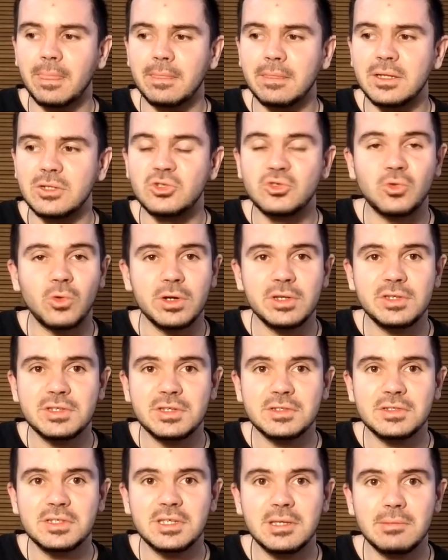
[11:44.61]
the
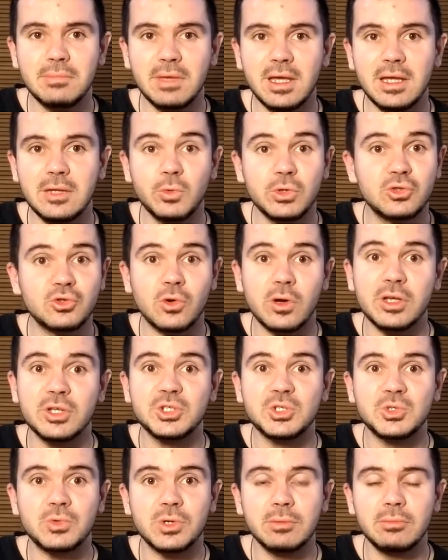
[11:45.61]
choices he made, which are
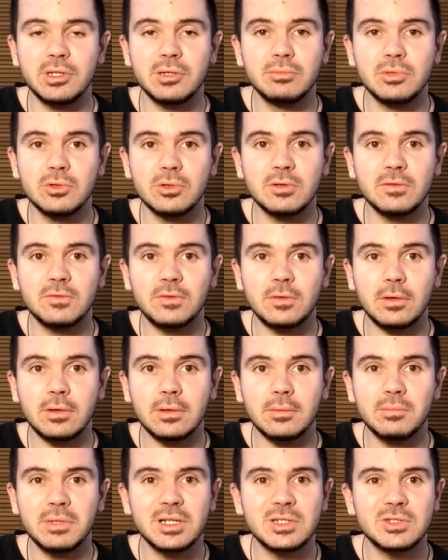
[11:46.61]
extremely
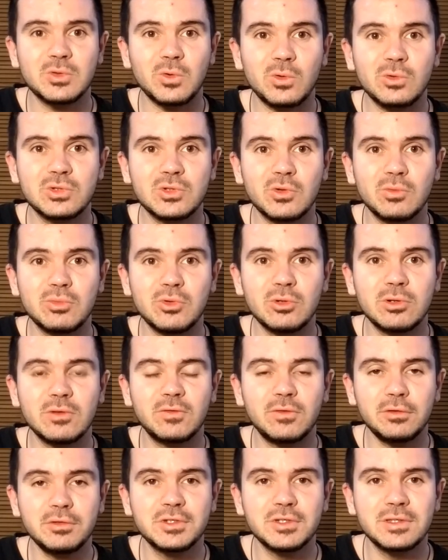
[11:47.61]
beautiful, but it's also
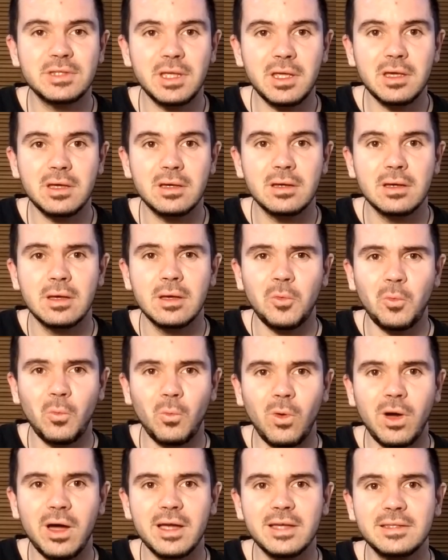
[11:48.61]
beautiful to think,
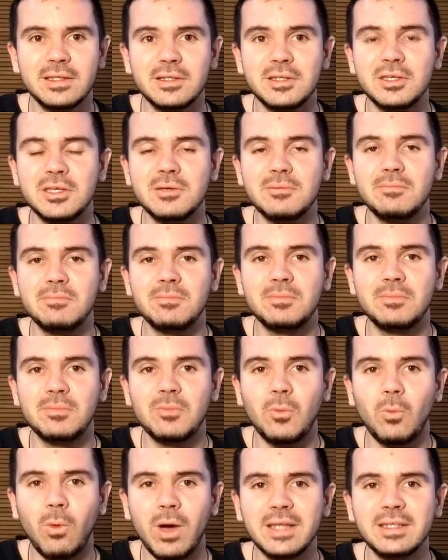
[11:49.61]
why did
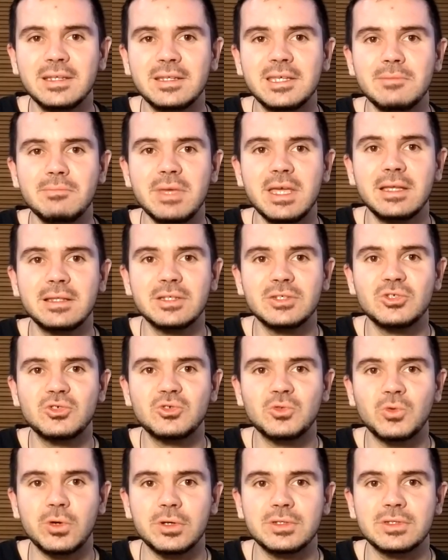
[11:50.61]
he make this
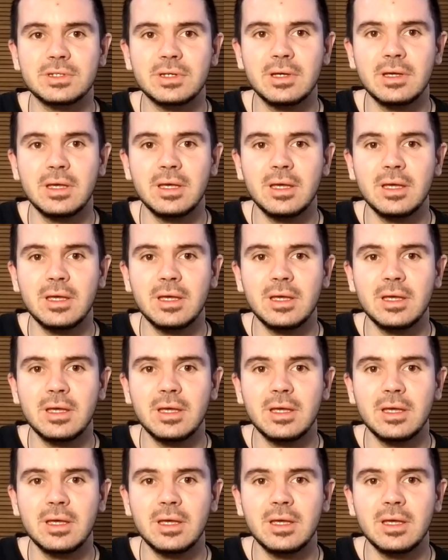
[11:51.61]
choice?